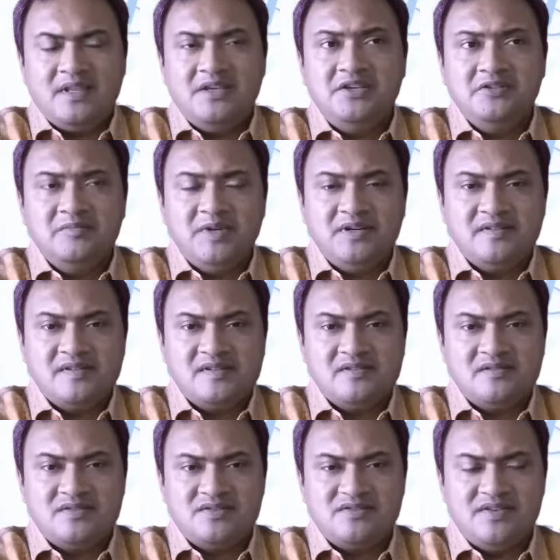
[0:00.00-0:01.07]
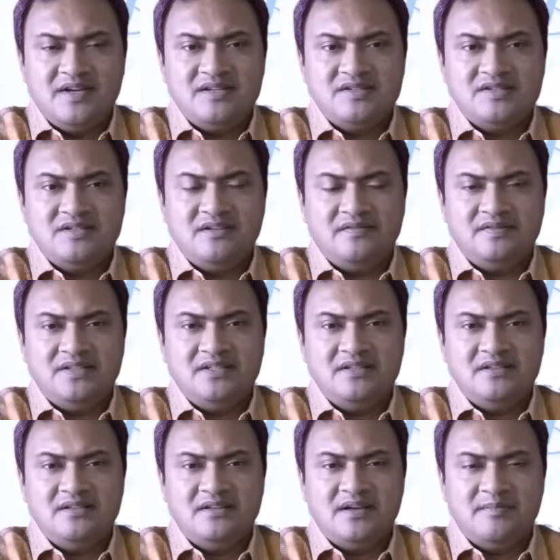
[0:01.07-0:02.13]
Human resource strategy of the
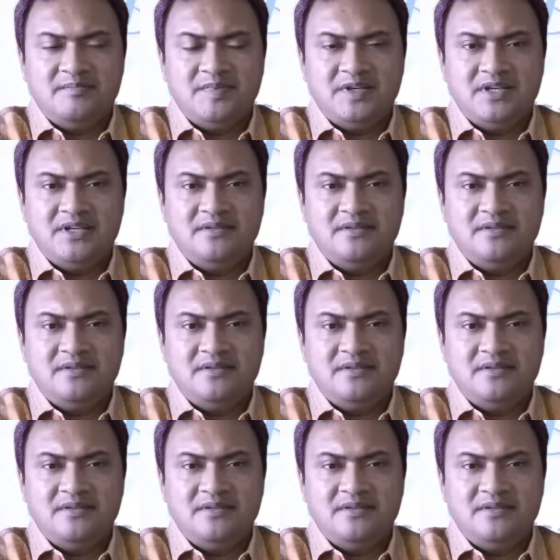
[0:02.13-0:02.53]
company.